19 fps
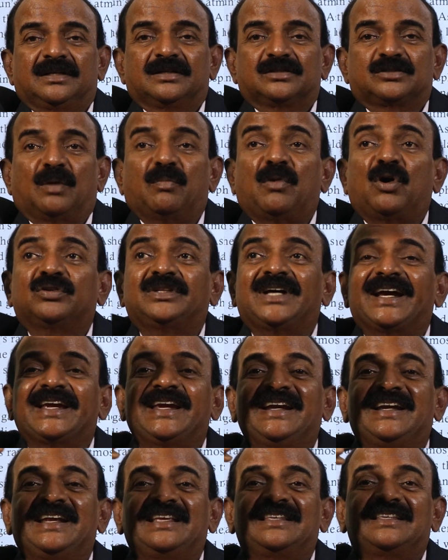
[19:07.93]
Some of the
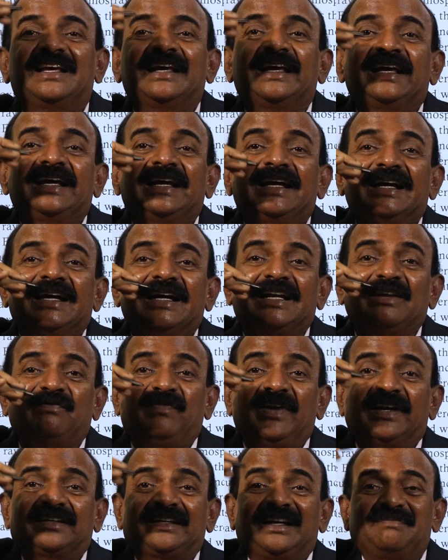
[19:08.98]
heat is
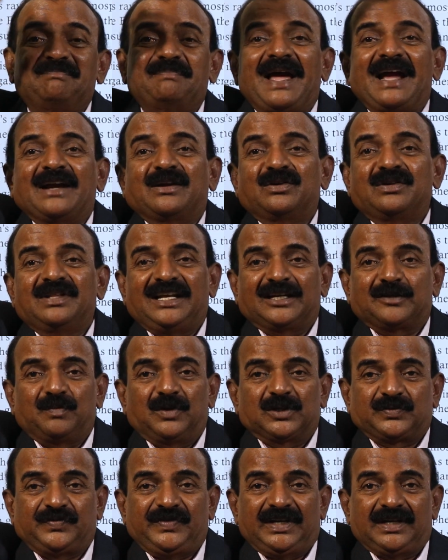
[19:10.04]
reflected back into the
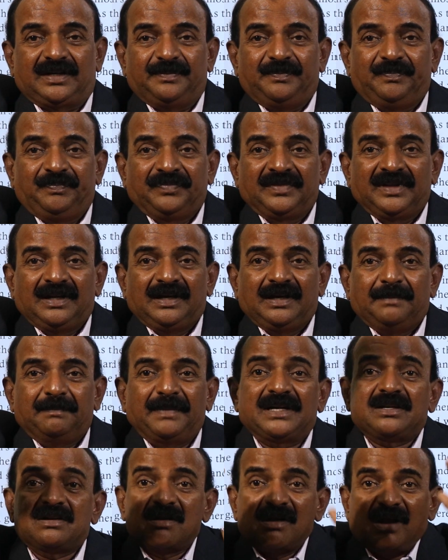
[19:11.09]
atmosphere,
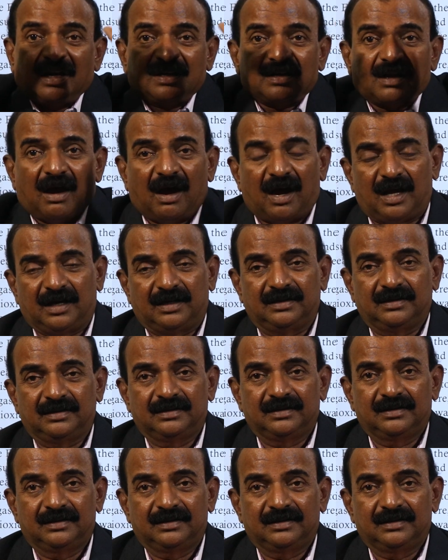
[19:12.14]
but not all.